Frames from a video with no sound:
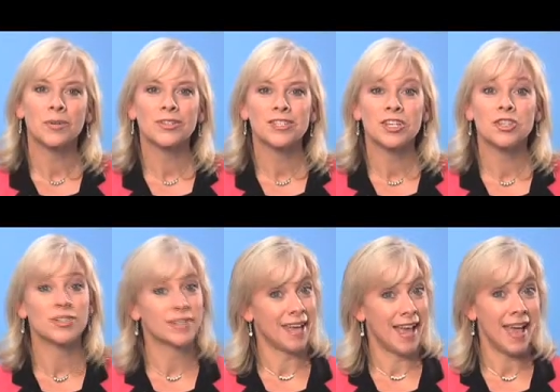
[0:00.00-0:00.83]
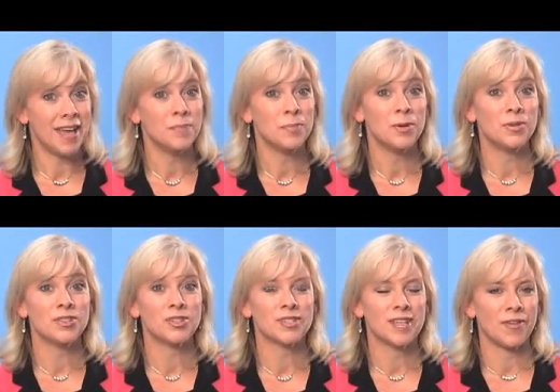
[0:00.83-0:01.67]
procedures can boost
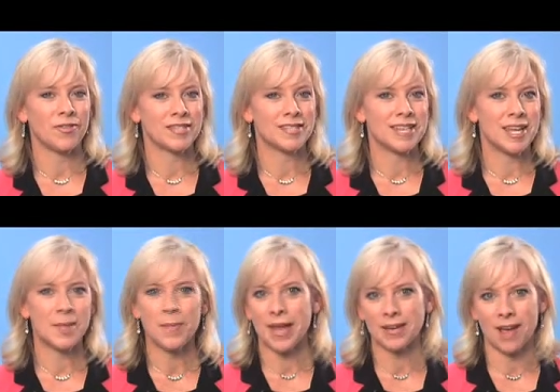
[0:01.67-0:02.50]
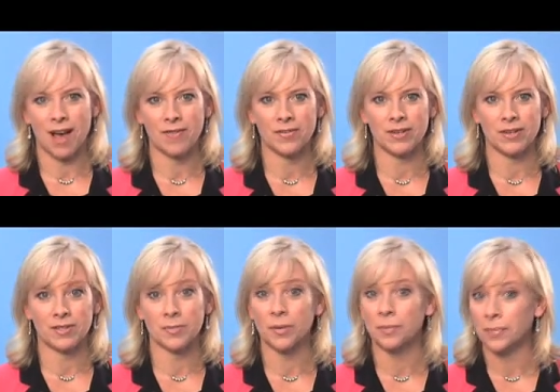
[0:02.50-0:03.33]
your self-esteem and confidence,
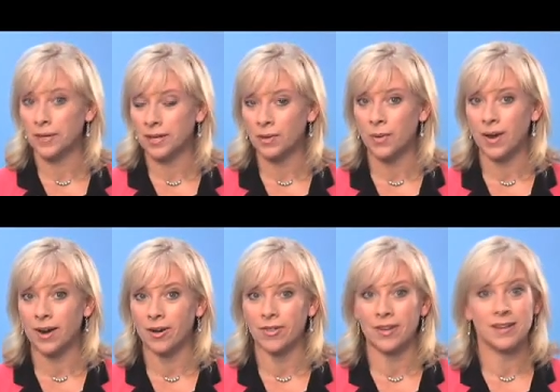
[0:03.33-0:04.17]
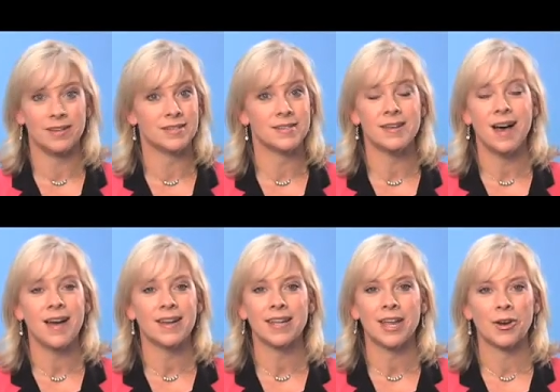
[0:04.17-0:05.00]
but be aware that it is
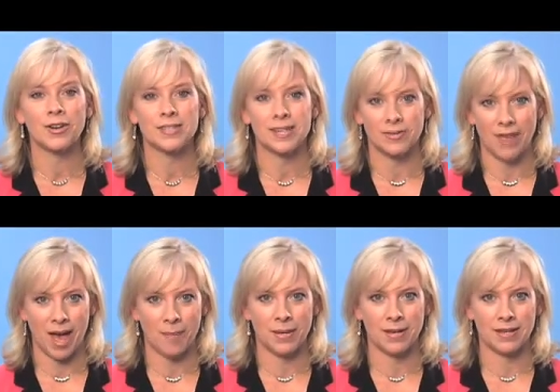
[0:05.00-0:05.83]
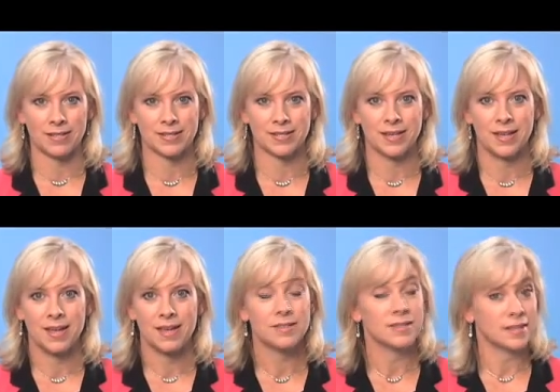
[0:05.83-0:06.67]
not a guarantee of happiness.
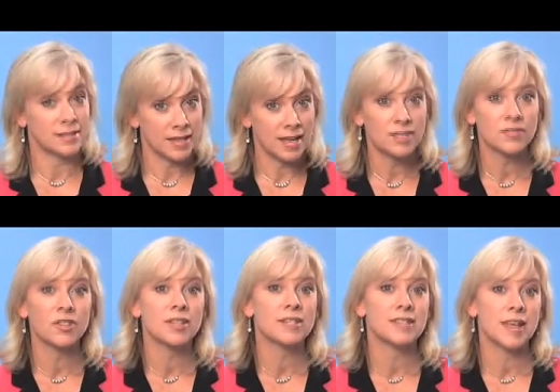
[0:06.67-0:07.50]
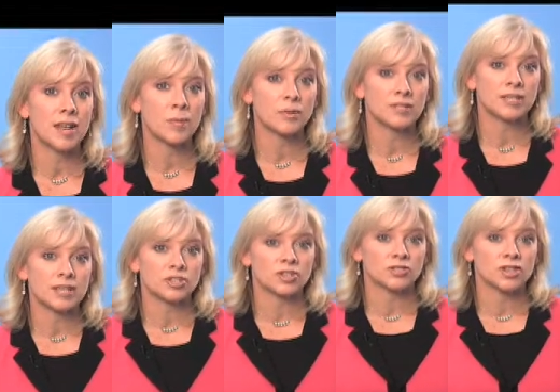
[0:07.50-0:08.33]
Successful aesthetic
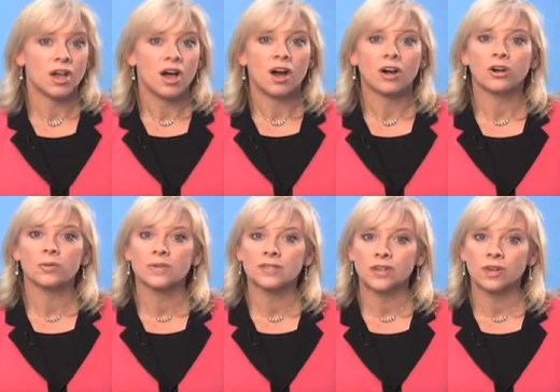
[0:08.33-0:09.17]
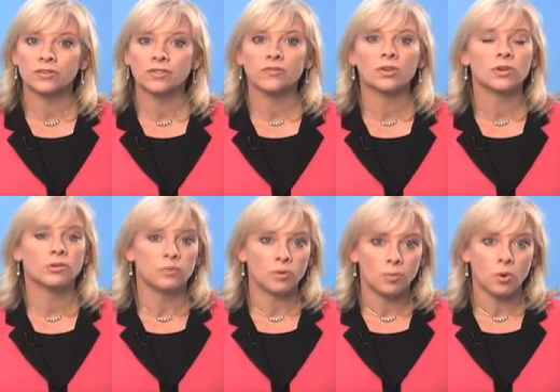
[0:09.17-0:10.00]
procedures are a result of
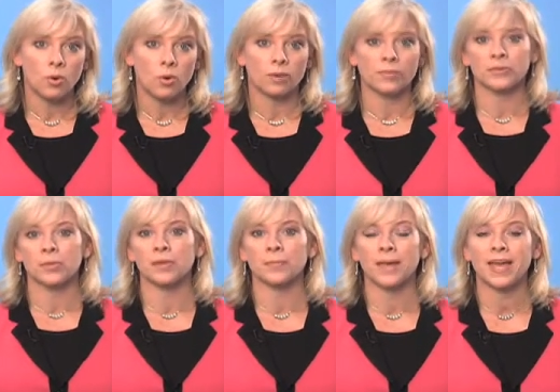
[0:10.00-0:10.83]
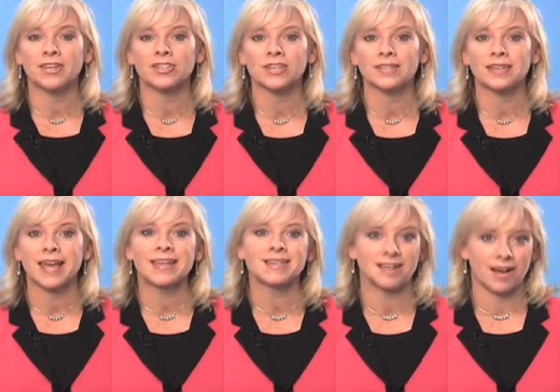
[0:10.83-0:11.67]
good rapport between patient
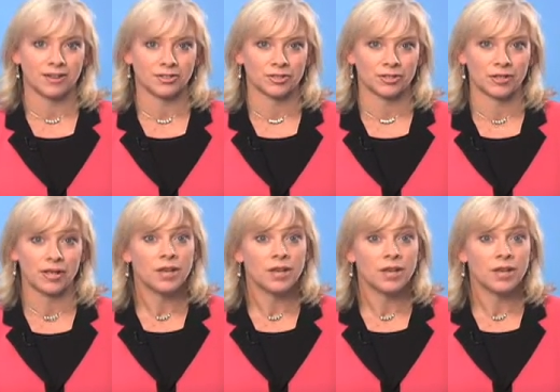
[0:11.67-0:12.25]
and doctor,